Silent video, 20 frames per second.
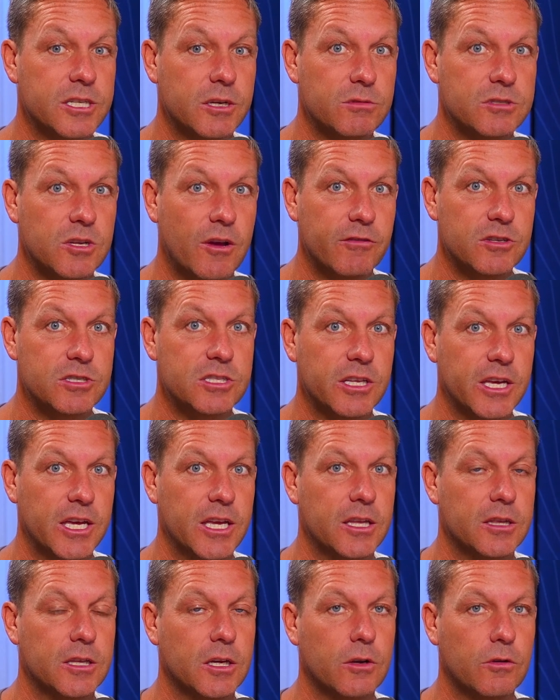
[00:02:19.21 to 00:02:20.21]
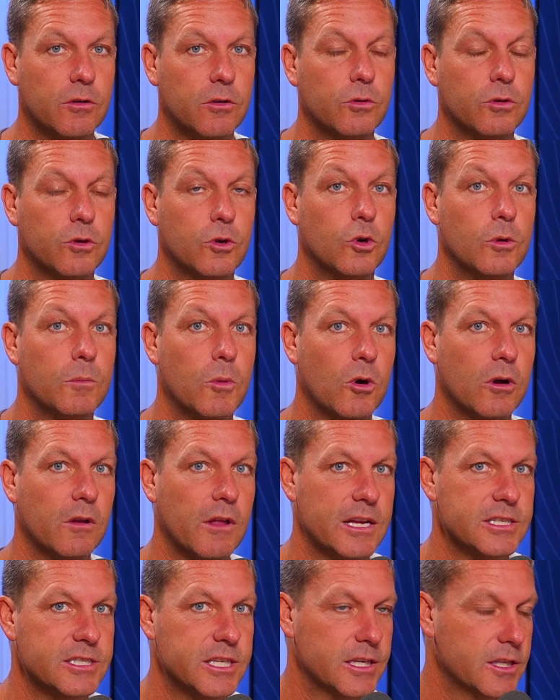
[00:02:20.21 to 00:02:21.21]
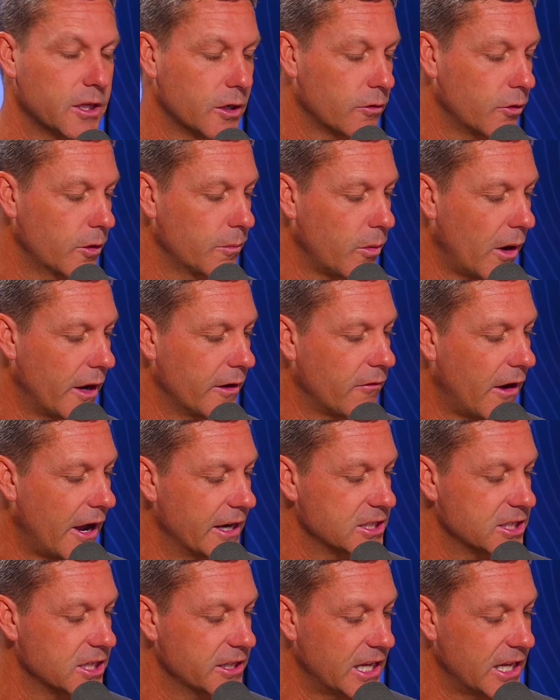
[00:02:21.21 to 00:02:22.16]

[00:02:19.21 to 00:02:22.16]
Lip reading: There was obviously the Coolmore Classic, the Group 1 race,